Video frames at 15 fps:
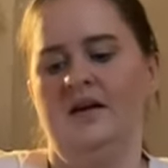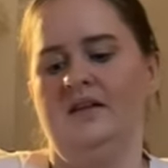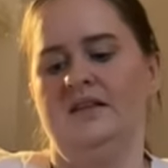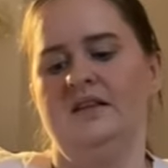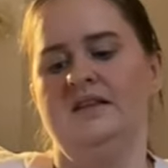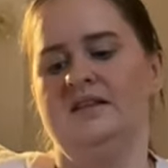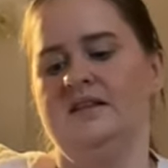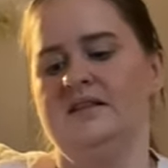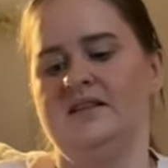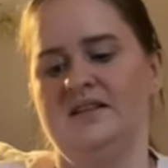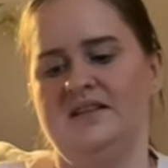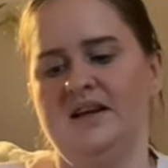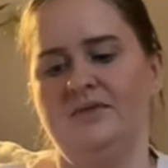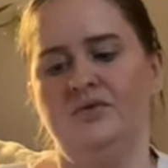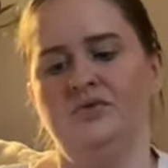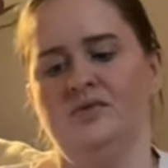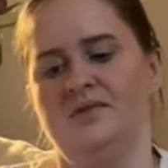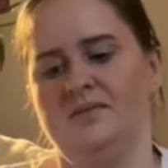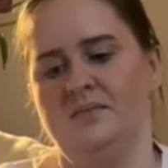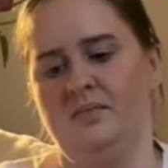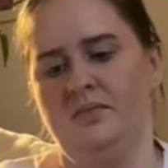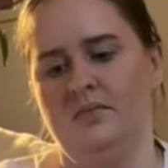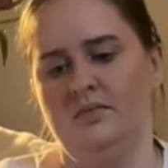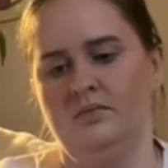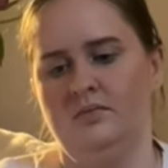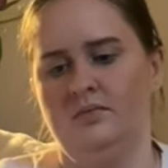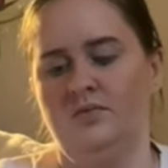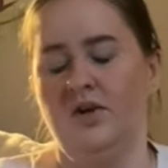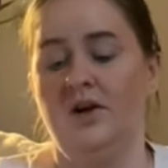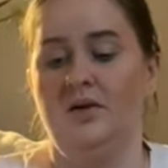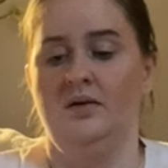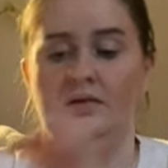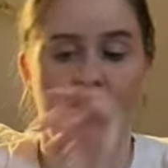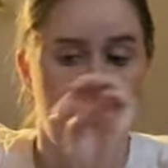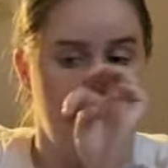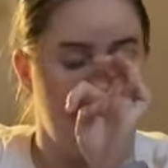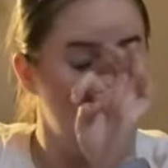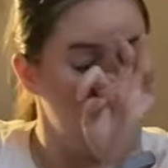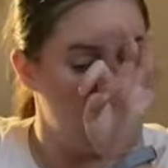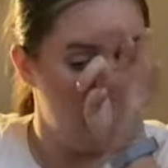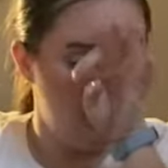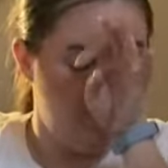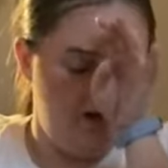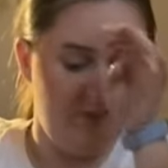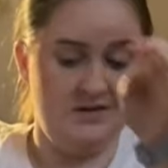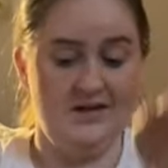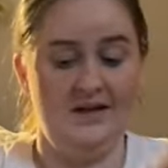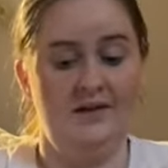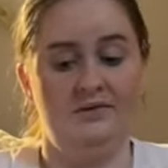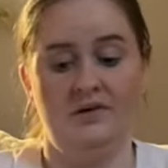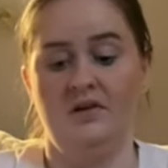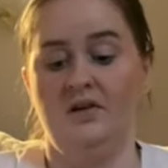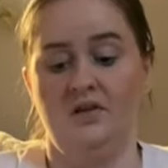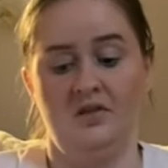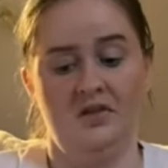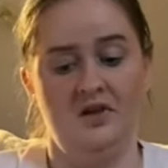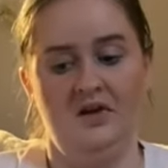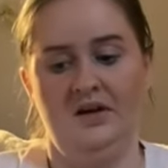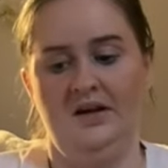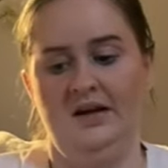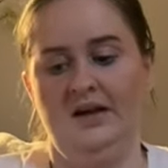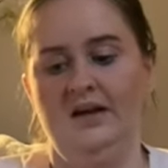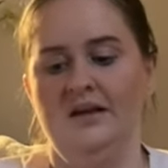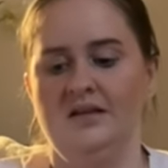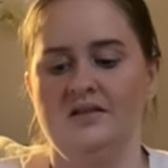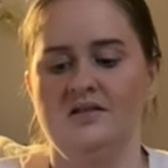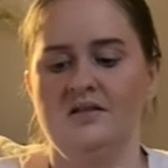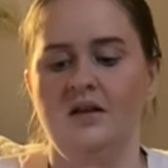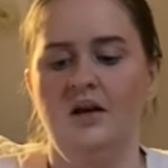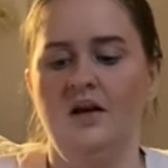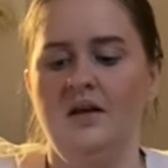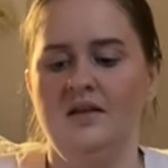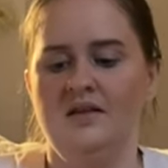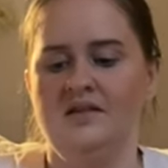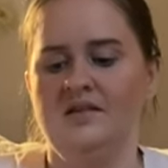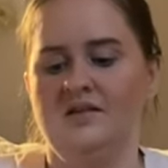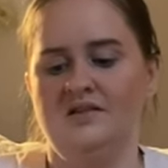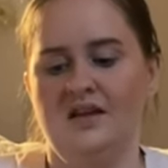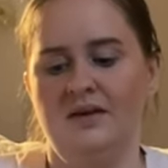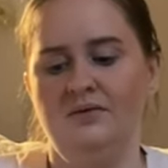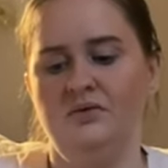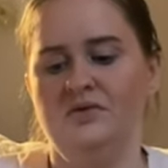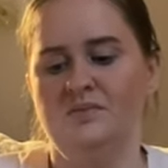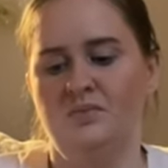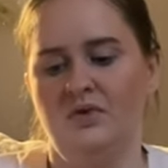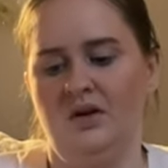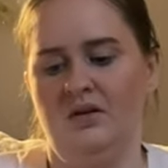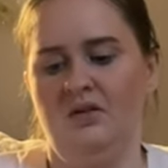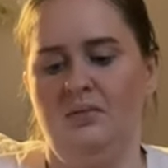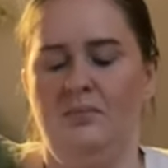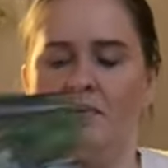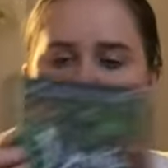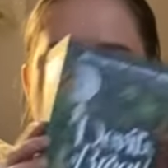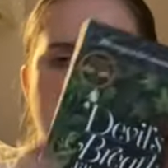This is the devil's, no, there isn't even a the in it. It's, this is Devil's Breath by